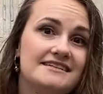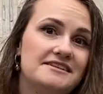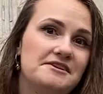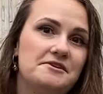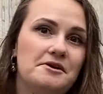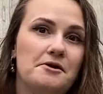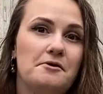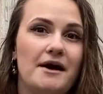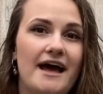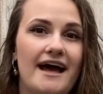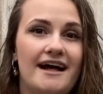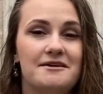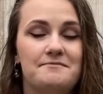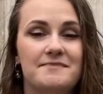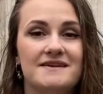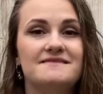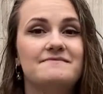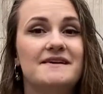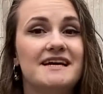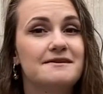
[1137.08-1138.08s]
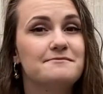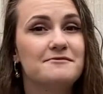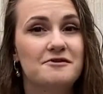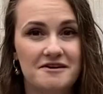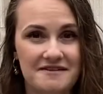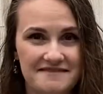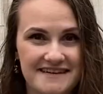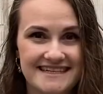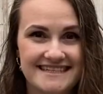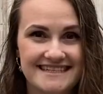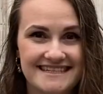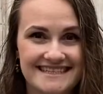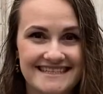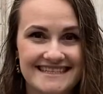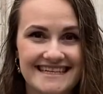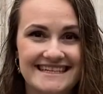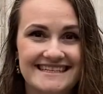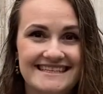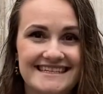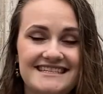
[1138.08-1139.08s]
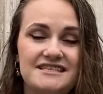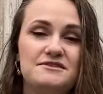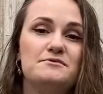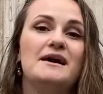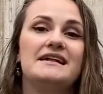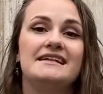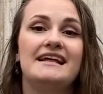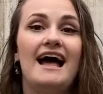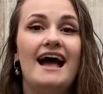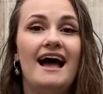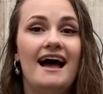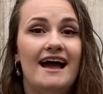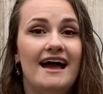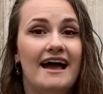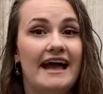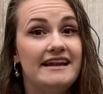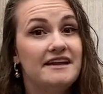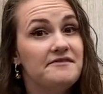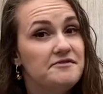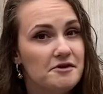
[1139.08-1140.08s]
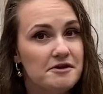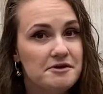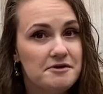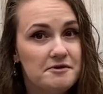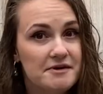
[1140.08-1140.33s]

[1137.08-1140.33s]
you know, help us make more videos like this one. And if you're new